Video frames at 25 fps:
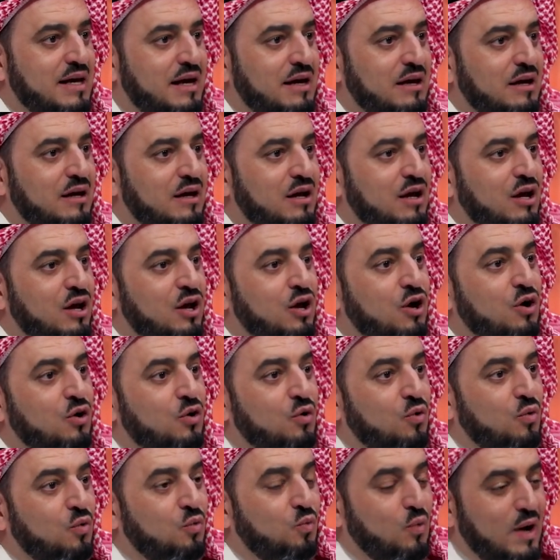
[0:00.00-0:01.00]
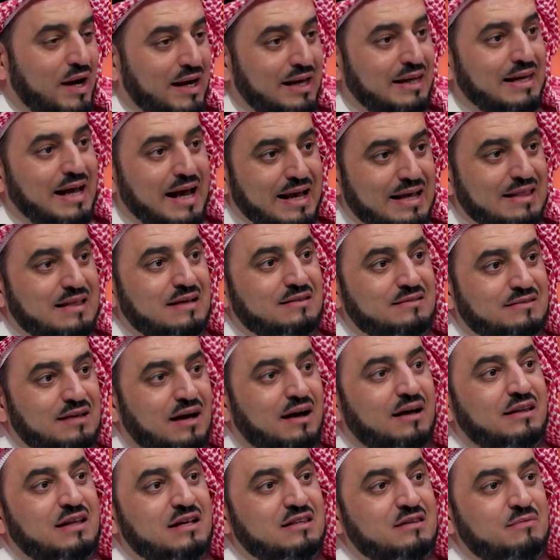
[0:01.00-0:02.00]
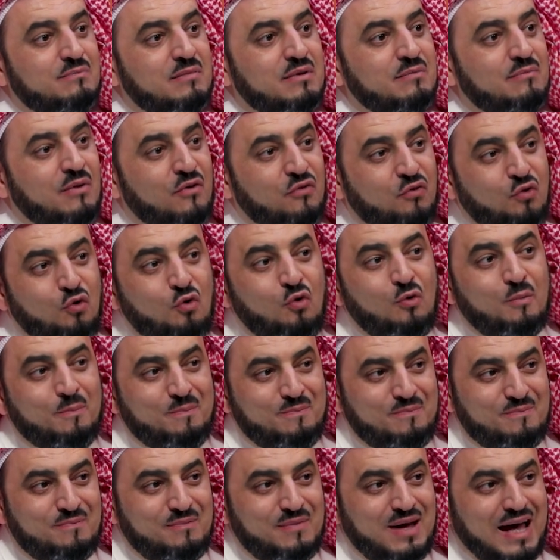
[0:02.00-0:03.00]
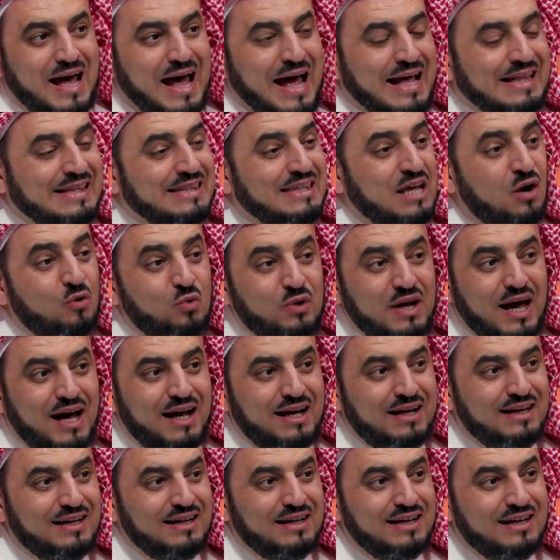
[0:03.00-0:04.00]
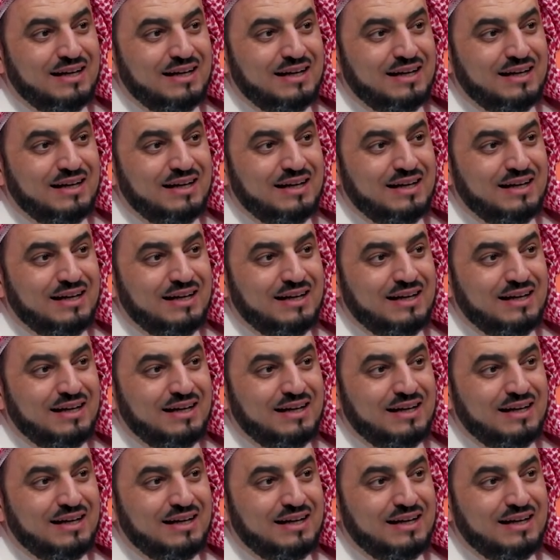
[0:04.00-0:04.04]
and moves from the concept of the state to the concept